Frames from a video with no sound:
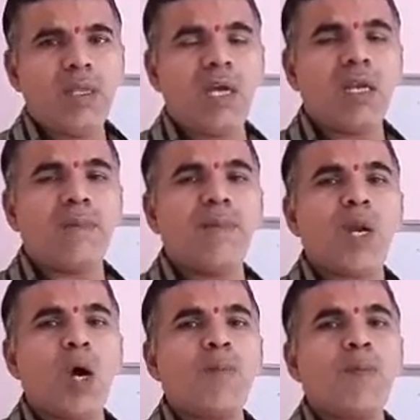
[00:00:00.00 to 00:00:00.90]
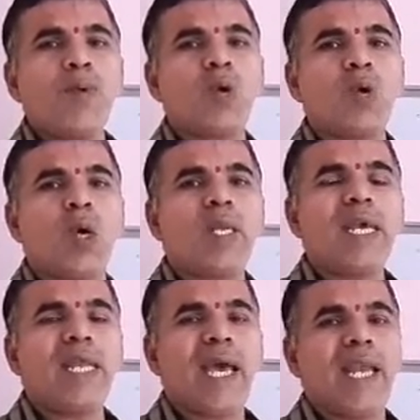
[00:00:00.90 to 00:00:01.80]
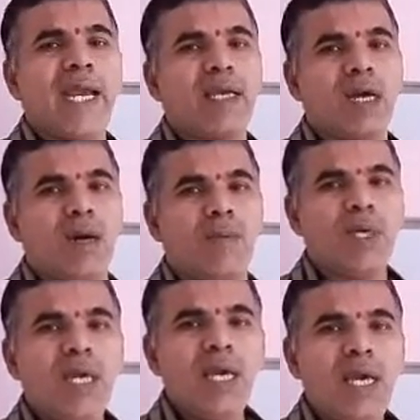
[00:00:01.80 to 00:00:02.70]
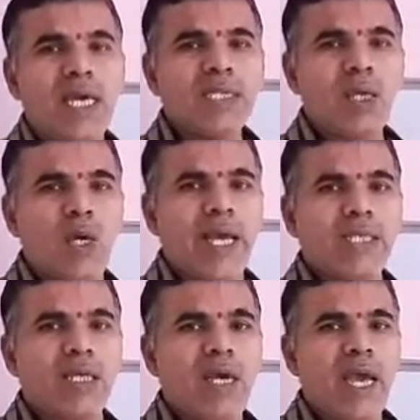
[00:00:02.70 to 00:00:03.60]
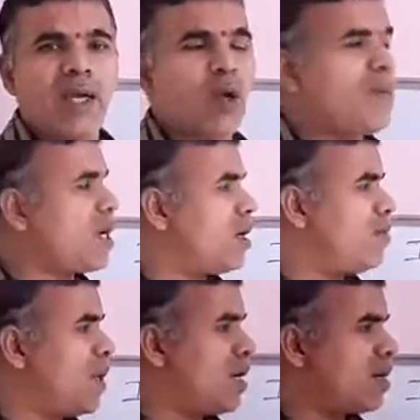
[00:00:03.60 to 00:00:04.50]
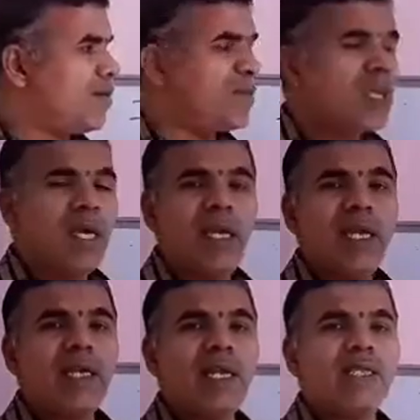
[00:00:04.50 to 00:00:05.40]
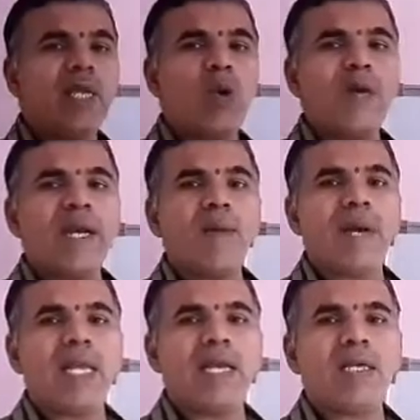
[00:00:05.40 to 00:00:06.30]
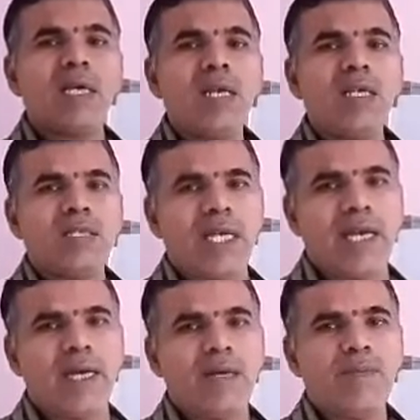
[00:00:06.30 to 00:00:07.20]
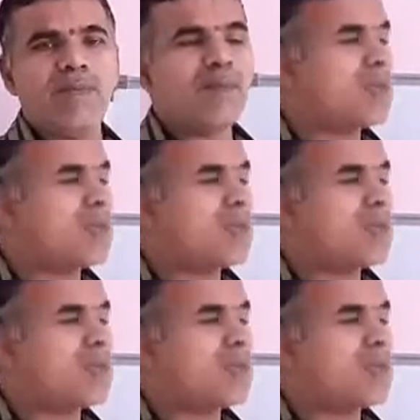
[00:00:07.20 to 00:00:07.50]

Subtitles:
The number of a proton in an atom is called as a atomic number. It is denoted by letter Z.